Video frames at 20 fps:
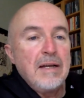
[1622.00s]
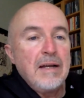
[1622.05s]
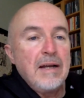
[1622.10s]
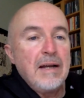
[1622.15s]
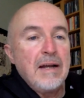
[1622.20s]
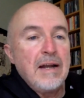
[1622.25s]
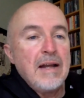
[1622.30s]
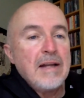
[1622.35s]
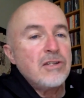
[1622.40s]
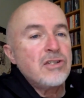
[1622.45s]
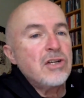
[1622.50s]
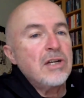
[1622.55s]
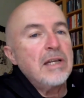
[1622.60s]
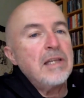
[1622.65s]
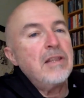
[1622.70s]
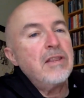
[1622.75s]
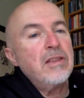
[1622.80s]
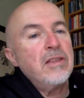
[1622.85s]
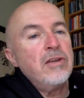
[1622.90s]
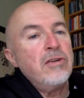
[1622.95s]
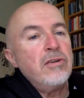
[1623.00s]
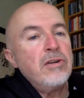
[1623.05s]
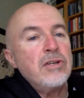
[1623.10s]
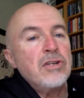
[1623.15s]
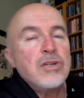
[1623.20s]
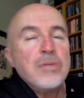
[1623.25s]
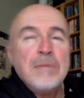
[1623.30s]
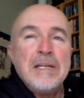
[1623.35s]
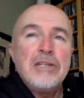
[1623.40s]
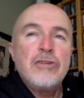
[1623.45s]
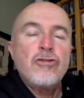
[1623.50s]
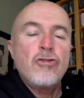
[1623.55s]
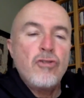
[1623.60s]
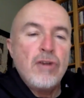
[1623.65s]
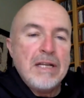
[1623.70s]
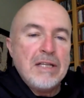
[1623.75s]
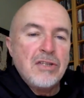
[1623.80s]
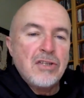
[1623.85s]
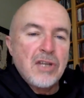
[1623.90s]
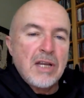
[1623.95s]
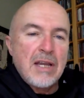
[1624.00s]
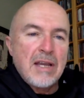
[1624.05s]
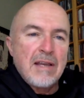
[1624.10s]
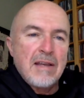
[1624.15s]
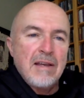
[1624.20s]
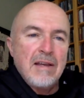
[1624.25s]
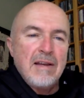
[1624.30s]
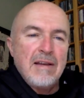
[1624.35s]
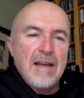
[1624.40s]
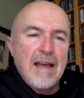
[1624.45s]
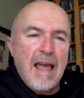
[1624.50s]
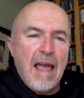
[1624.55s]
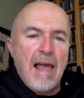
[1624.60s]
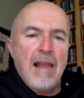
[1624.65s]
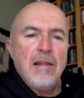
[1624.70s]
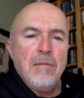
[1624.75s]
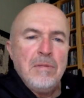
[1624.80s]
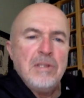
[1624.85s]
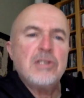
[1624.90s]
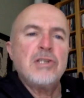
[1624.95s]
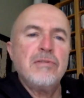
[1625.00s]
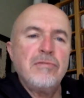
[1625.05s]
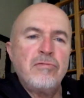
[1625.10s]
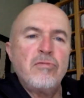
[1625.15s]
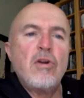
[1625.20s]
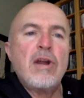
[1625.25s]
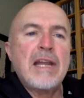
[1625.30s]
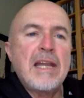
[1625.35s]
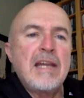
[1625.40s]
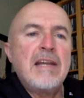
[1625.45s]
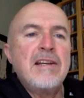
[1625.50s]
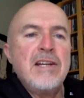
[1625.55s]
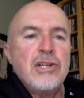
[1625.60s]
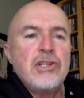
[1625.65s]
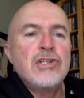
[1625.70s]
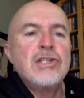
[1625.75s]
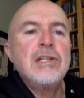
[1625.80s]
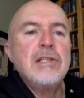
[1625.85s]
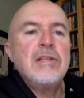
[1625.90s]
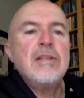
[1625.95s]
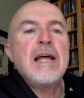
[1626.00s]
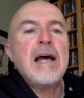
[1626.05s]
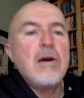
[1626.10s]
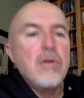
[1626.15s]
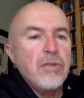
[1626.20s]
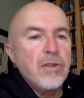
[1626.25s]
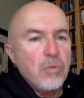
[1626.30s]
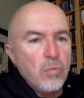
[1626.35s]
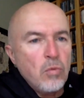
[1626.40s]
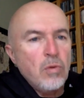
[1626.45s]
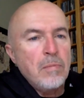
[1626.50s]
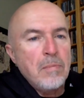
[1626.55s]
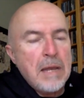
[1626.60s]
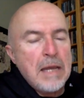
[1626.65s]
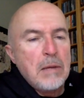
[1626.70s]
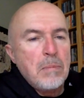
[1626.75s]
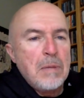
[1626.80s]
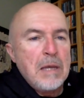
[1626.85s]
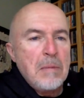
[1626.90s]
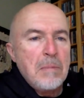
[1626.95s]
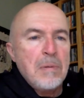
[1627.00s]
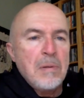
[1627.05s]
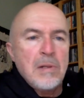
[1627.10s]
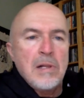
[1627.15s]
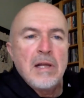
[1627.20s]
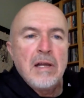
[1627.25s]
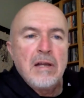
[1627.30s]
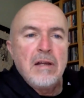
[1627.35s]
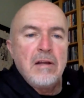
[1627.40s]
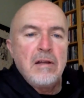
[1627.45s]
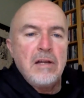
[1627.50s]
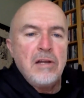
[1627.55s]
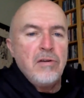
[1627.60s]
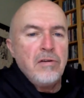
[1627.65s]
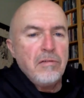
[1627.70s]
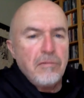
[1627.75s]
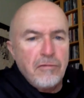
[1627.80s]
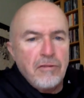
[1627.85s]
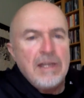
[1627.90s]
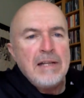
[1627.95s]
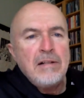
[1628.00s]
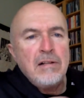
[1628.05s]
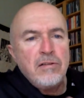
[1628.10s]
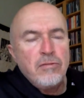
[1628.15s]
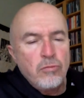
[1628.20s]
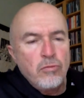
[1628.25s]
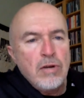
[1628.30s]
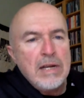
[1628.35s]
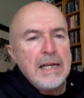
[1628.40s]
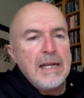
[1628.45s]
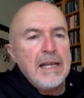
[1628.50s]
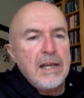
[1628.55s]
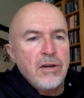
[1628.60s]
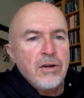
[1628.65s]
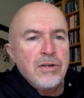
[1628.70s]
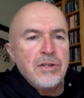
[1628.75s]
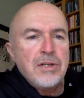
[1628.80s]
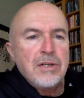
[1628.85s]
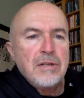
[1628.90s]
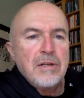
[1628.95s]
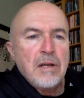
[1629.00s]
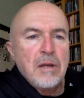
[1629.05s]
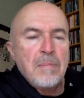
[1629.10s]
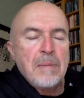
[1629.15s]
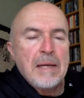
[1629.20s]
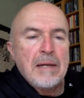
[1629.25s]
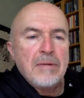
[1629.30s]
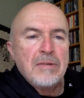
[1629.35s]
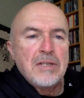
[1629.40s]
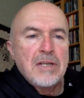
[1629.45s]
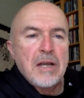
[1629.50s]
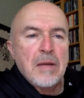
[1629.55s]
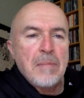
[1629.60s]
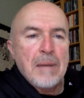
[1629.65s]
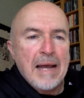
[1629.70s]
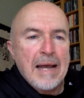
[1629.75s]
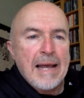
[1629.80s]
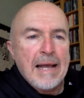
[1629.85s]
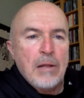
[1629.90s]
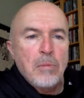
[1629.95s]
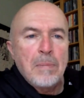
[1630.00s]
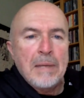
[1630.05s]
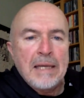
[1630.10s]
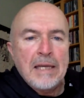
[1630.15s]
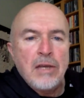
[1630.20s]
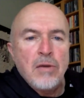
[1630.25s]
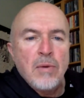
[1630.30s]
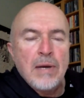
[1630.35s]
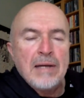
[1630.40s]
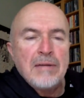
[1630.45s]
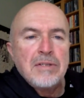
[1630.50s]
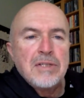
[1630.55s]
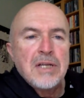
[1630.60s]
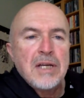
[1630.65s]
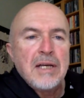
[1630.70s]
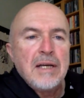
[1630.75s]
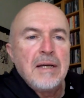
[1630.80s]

and actually there are some intrinsic elements of recognition in that will make people, feel really good about helping you out.